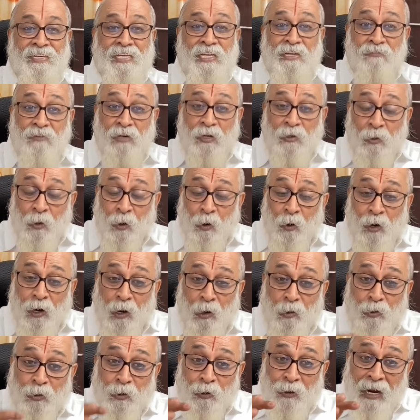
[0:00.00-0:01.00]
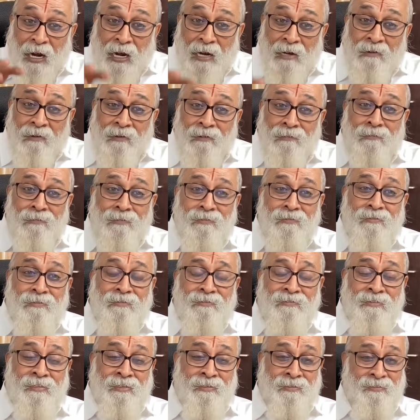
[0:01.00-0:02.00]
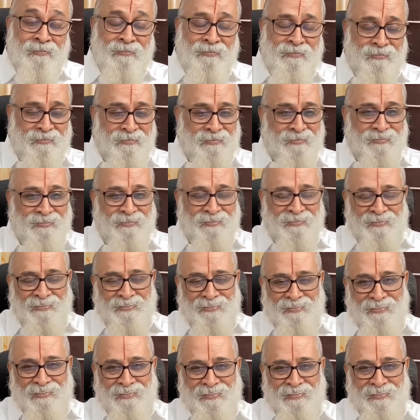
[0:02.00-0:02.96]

he will know how to handle things.